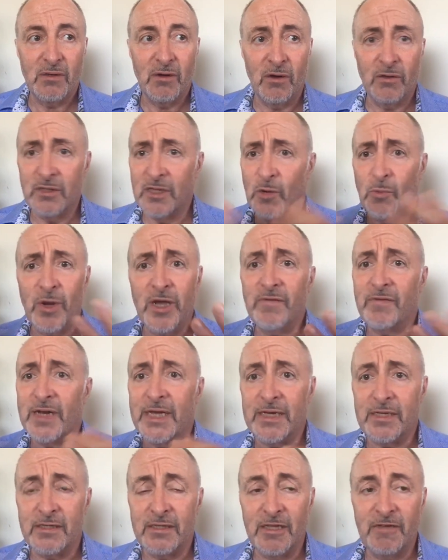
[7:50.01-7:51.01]
on their
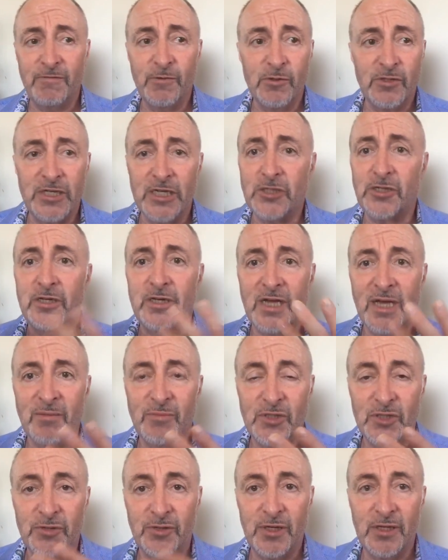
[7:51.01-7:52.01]
wavelength, and they feel sexually
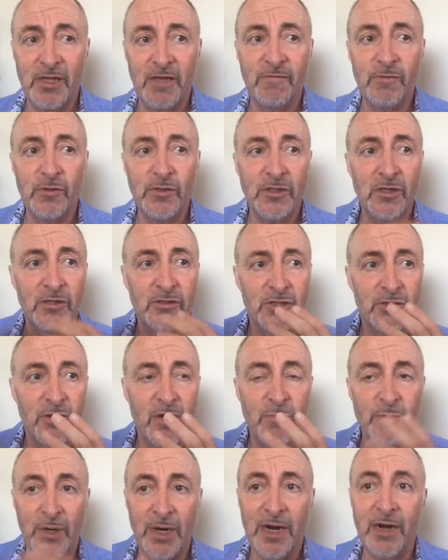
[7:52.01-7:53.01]
chemistry, and they feel such
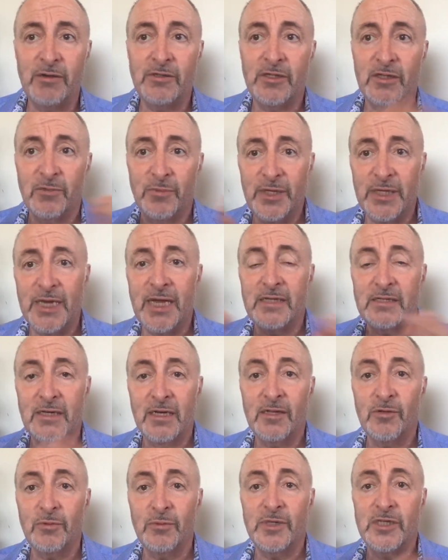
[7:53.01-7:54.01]
great polarity that when they get
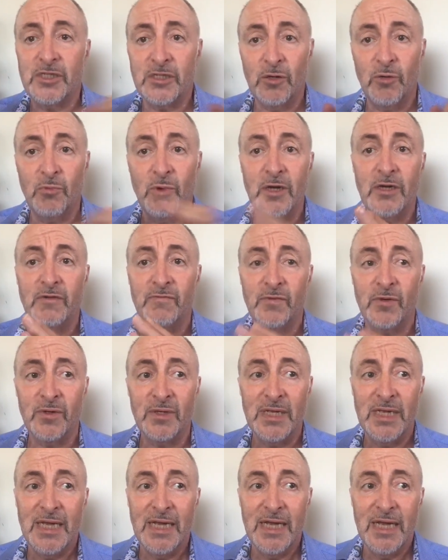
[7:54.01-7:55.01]
together with them, it's so
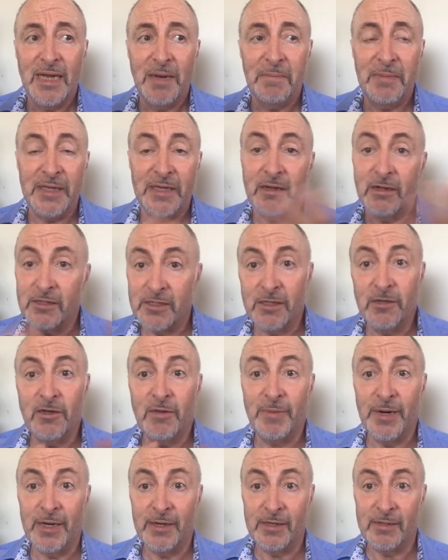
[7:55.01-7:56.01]
wonderful, but they can't tell you
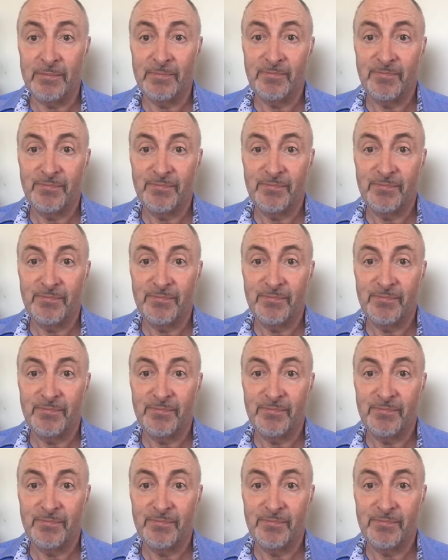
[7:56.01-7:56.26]
about it.